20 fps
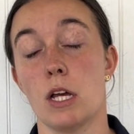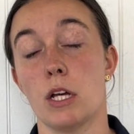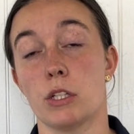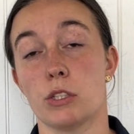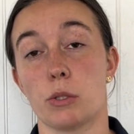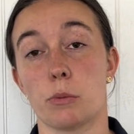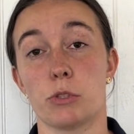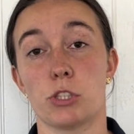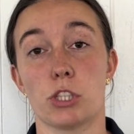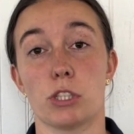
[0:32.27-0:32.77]

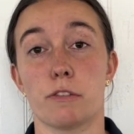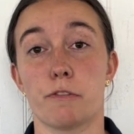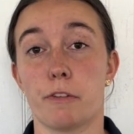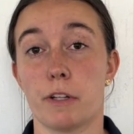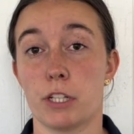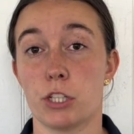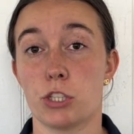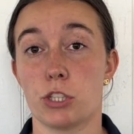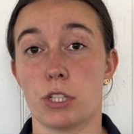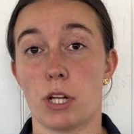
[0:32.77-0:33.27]
So we just
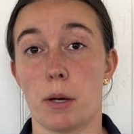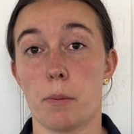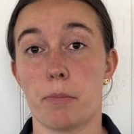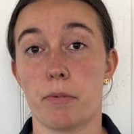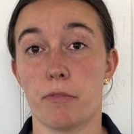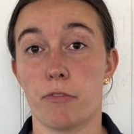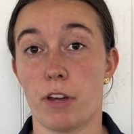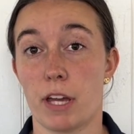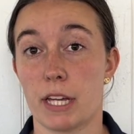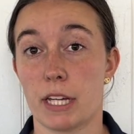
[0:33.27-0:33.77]
finished up
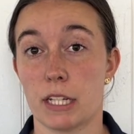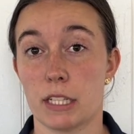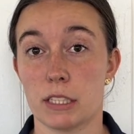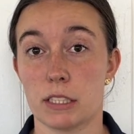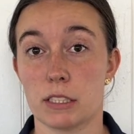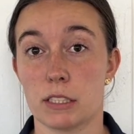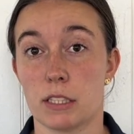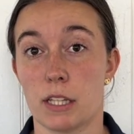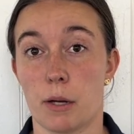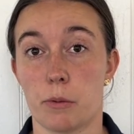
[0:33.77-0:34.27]

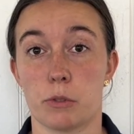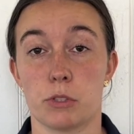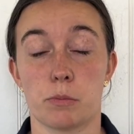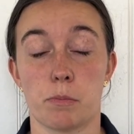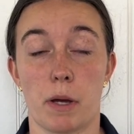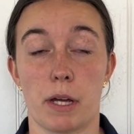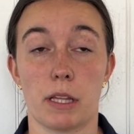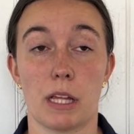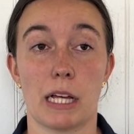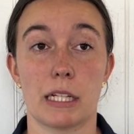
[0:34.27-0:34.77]
Vegas. That was
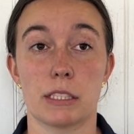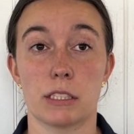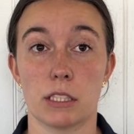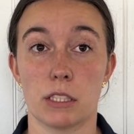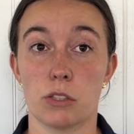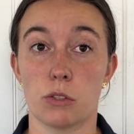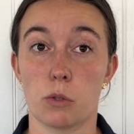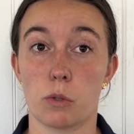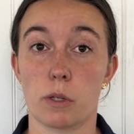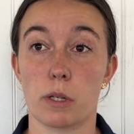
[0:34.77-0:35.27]
my last
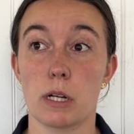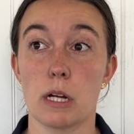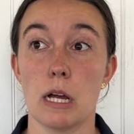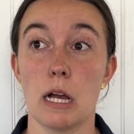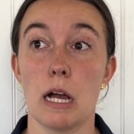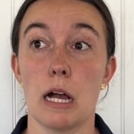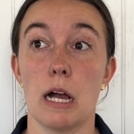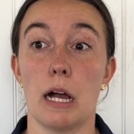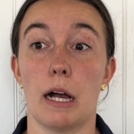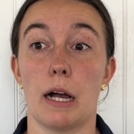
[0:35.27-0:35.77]
indoor.
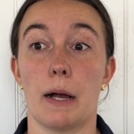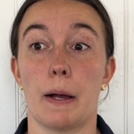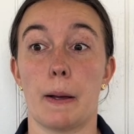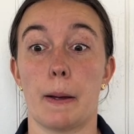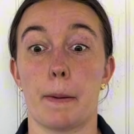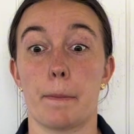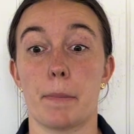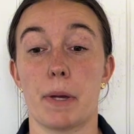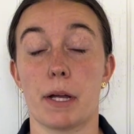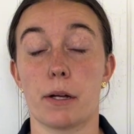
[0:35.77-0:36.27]

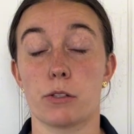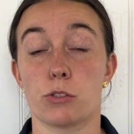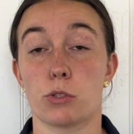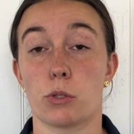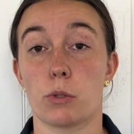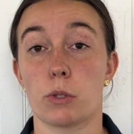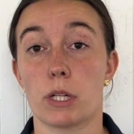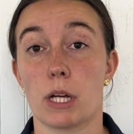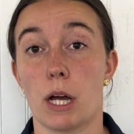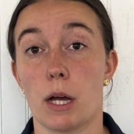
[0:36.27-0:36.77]

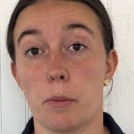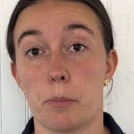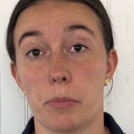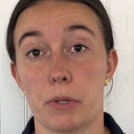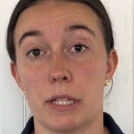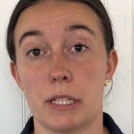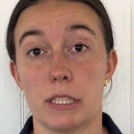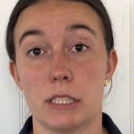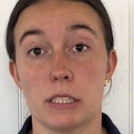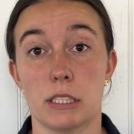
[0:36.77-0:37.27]
Arizona Cup
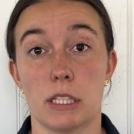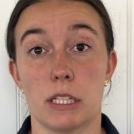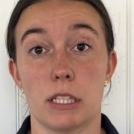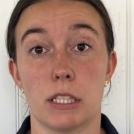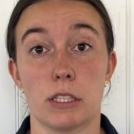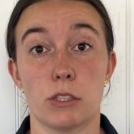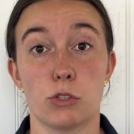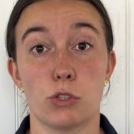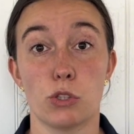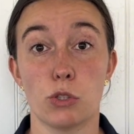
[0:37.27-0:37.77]
is
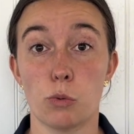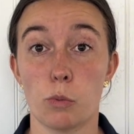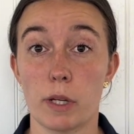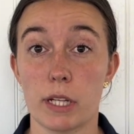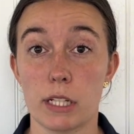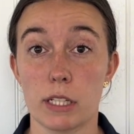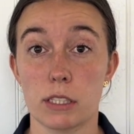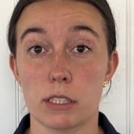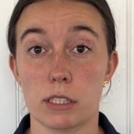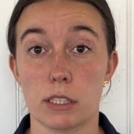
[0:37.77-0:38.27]
in 2
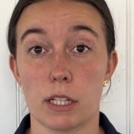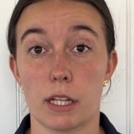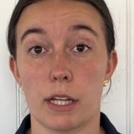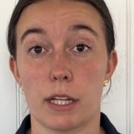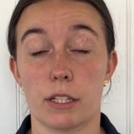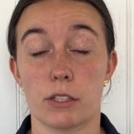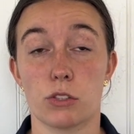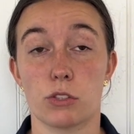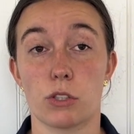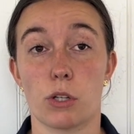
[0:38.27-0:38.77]
weeks,
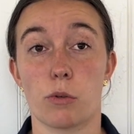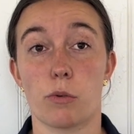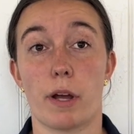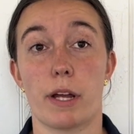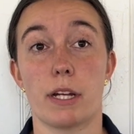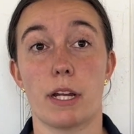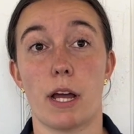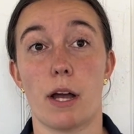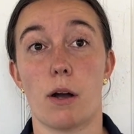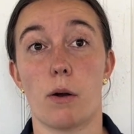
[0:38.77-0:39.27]
and so
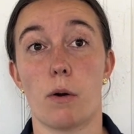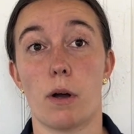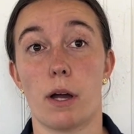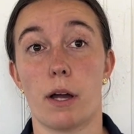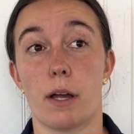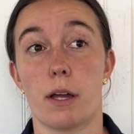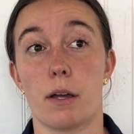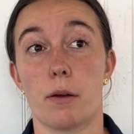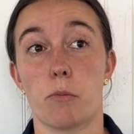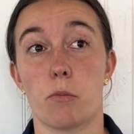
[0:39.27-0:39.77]
right now
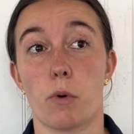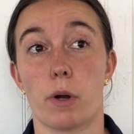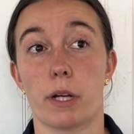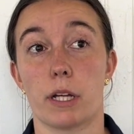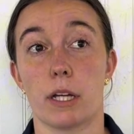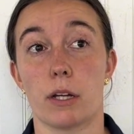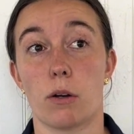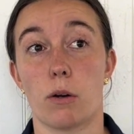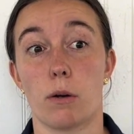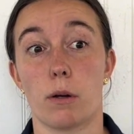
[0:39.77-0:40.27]
I am
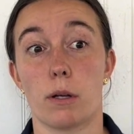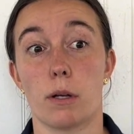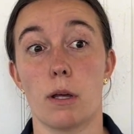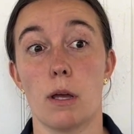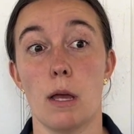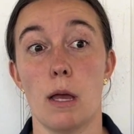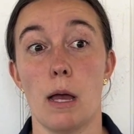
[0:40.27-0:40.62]
working on